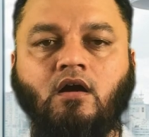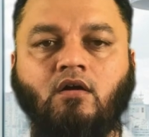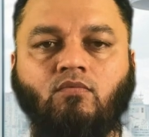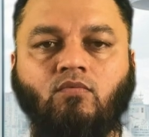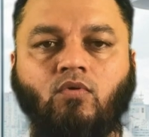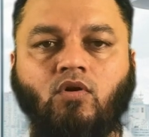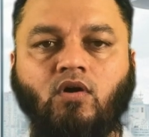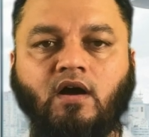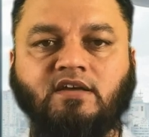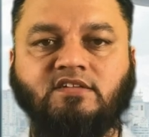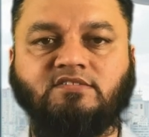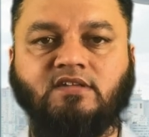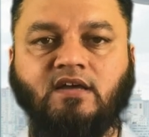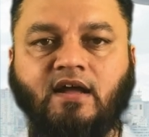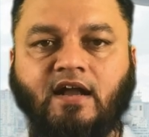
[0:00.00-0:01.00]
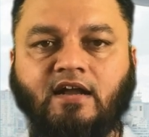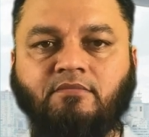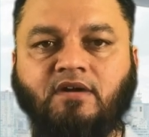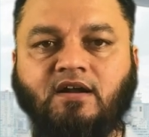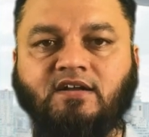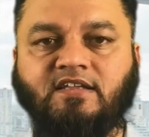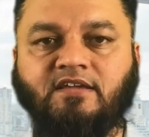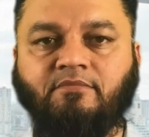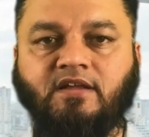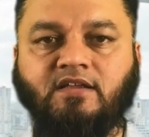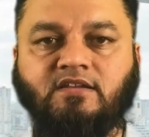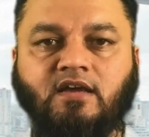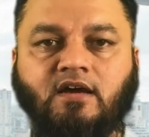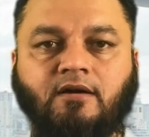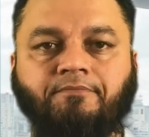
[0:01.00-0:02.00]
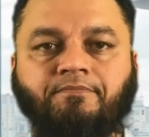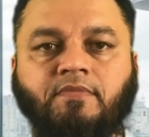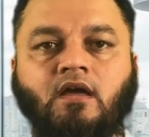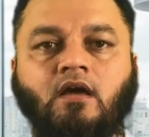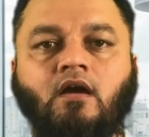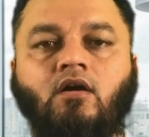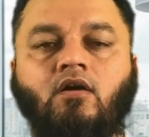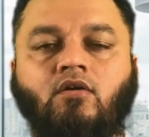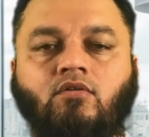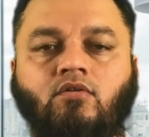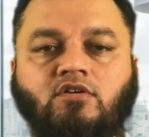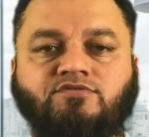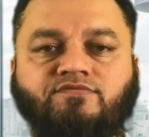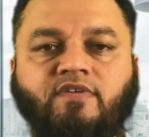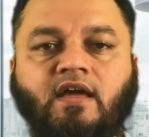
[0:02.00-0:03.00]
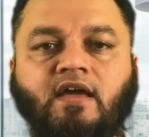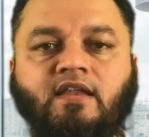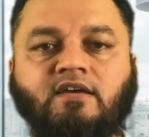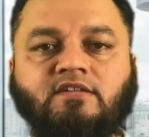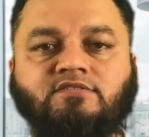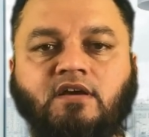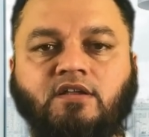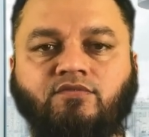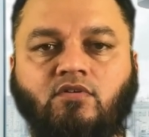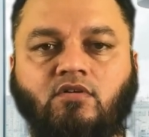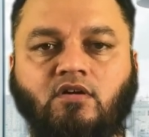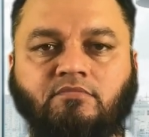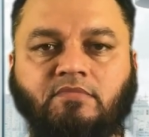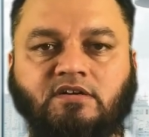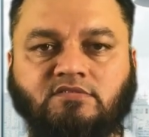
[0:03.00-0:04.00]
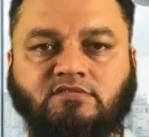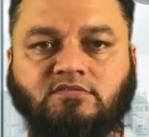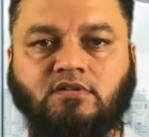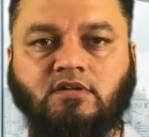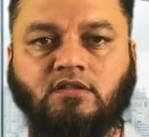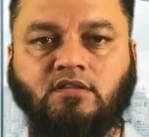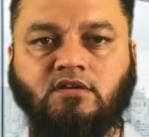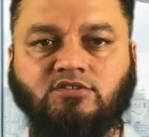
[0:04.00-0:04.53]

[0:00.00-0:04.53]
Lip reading: voice, and multimedia across various environments. The